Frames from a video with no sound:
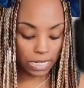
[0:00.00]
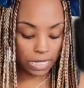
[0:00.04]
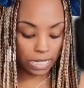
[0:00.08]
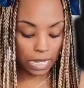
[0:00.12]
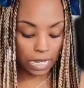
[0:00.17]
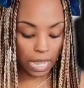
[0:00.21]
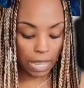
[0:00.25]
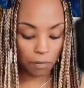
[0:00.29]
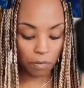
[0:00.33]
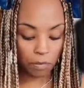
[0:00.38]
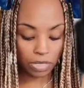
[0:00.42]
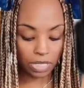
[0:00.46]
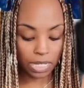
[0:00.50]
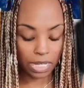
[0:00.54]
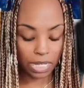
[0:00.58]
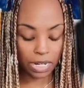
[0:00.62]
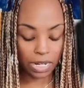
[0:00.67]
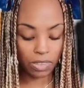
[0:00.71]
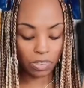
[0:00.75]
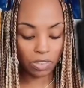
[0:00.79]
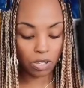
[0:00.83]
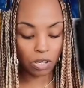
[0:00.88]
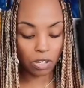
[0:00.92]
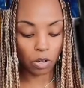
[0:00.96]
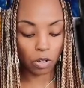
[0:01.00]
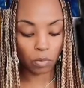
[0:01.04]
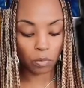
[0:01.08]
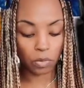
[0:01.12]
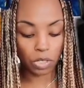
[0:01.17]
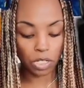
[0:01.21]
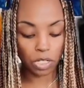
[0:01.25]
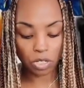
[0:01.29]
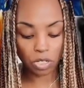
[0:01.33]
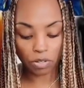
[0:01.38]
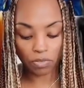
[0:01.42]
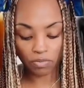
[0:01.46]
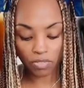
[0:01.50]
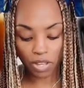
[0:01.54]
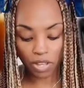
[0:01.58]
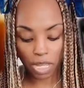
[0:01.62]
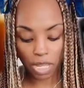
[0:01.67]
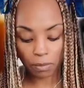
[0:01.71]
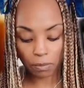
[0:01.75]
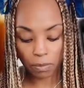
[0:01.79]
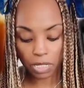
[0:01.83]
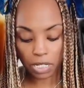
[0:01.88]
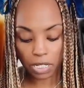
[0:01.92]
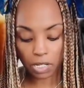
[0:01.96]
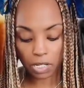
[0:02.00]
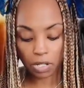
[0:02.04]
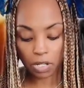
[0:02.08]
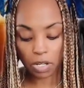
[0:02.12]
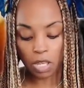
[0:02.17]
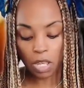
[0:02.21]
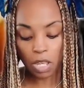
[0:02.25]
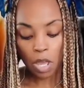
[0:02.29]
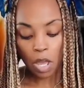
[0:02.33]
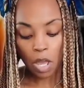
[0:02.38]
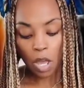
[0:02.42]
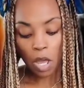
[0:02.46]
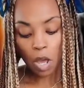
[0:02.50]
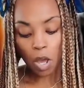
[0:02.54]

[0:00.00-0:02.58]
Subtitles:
See, I was getting the Orisha vibe here.